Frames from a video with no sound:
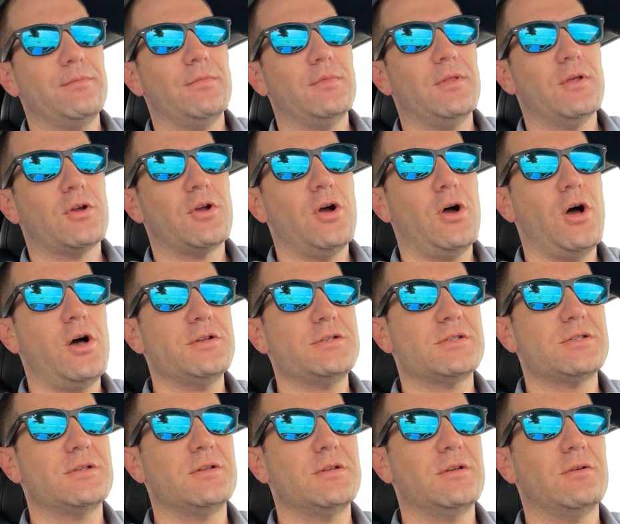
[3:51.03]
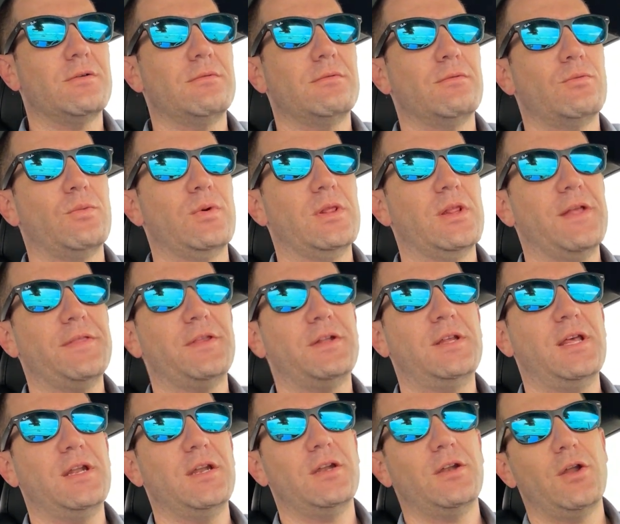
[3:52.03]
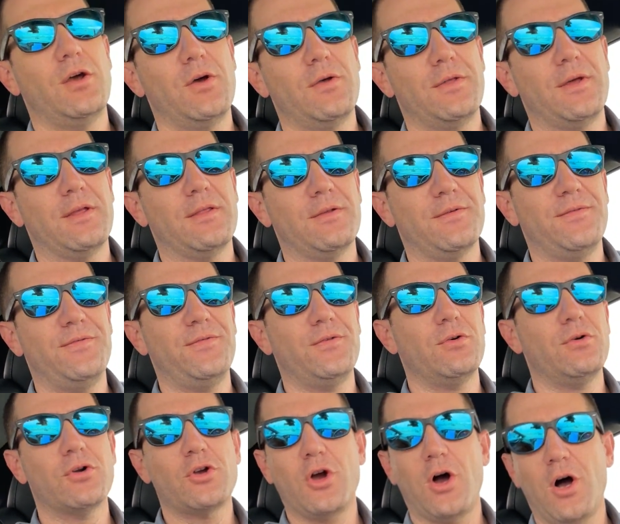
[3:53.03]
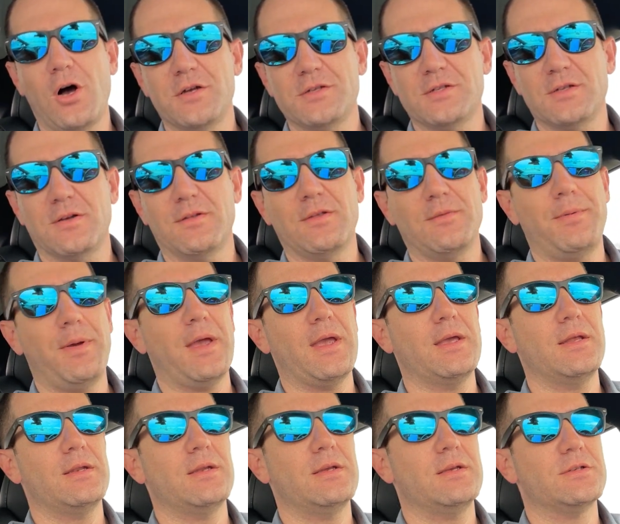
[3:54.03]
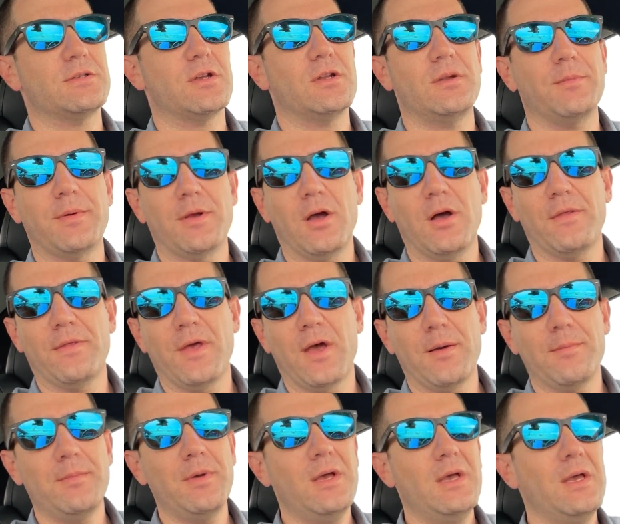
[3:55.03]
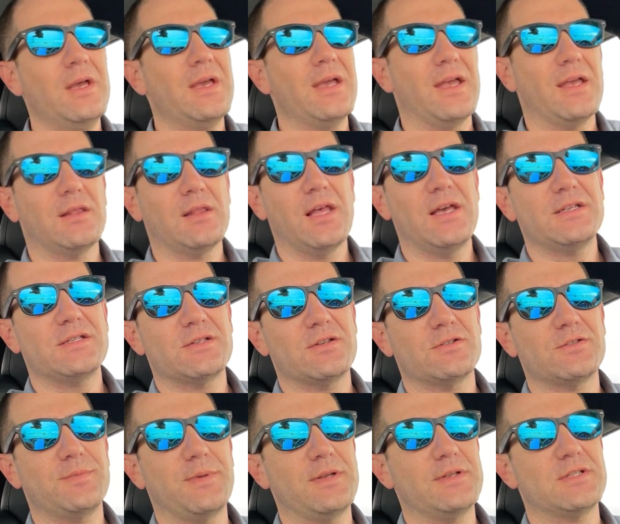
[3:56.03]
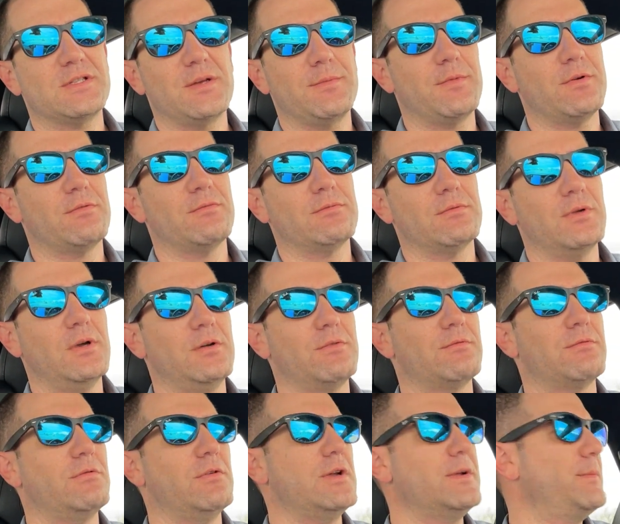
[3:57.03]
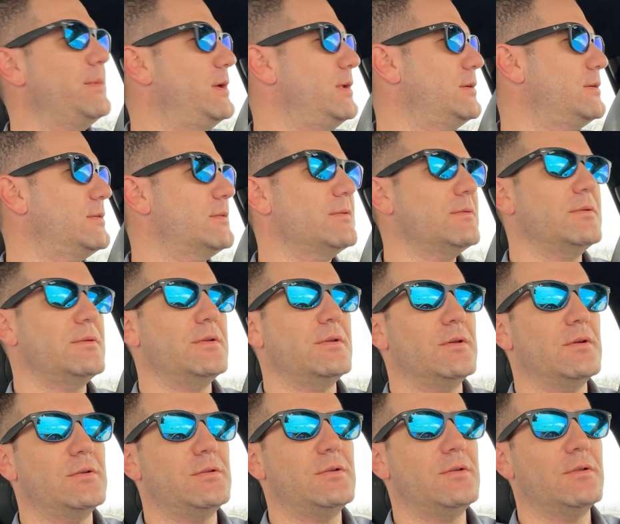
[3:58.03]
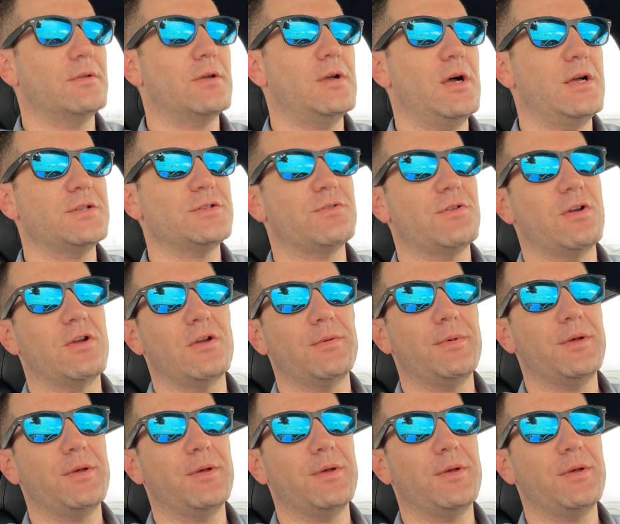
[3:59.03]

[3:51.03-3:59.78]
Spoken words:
The cost, we let the tenant know that the full cost of the paint is going to be on them, unless there's been some agreement, to the contrary.